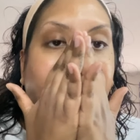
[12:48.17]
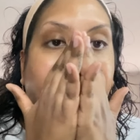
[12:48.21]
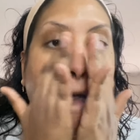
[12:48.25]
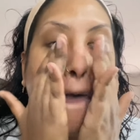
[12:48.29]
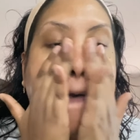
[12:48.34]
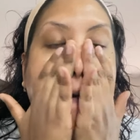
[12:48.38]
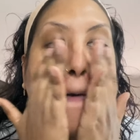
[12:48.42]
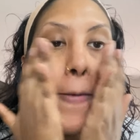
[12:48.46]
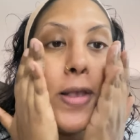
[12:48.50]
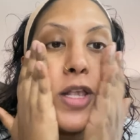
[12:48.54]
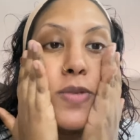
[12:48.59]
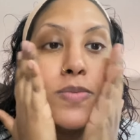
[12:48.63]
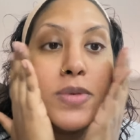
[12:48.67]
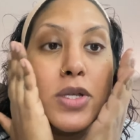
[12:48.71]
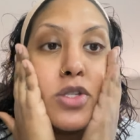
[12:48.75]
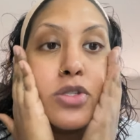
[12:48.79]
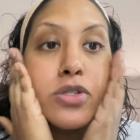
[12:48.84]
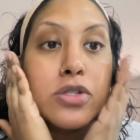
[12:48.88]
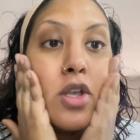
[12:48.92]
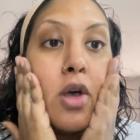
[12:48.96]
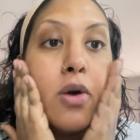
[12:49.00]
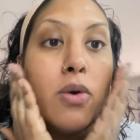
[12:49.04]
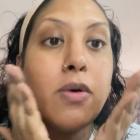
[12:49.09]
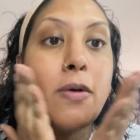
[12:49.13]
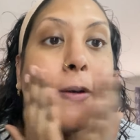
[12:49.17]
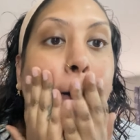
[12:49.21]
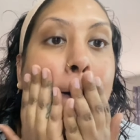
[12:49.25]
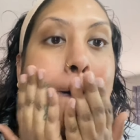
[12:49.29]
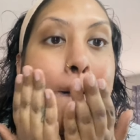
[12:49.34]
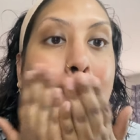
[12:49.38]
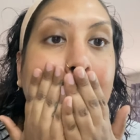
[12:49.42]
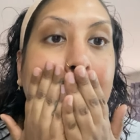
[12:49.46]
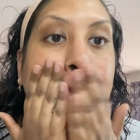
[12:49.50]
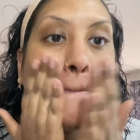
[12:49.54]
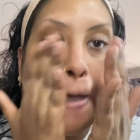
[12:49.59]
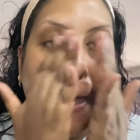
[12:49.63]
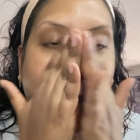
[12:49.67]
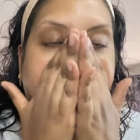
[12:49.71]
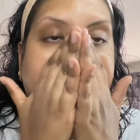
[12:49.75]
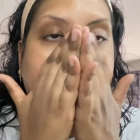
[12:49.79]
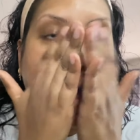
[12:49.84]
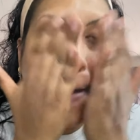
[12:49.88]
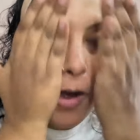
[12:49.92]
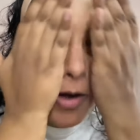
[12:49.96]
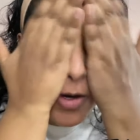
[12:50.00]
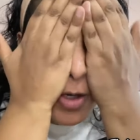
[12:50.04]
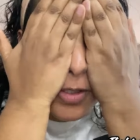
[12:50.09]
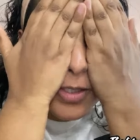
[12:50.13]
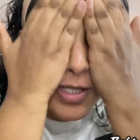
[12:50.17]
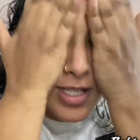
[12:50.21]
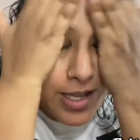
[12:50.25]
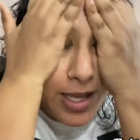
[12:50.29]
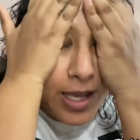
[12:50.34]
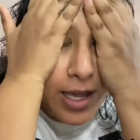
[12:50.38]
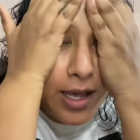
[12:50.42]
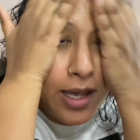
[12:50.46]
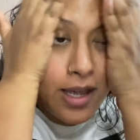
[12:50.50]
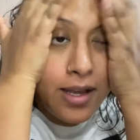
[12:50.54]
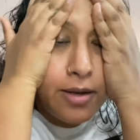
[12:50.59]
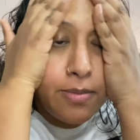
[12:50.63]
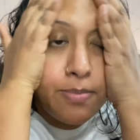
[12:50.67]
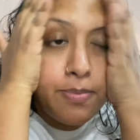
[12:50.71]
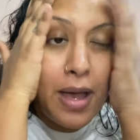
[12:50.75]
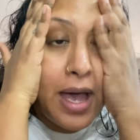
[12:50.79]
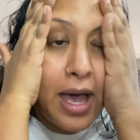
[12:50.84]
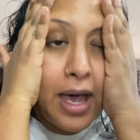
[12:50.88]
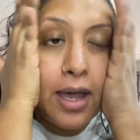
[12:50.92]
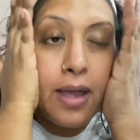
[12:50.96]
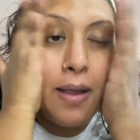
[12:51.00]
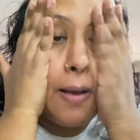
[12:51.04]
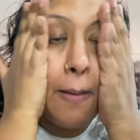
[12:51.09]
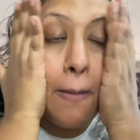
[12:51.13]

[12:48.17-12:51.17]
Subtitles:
Oh, it smells so good. Pat your skin, pat.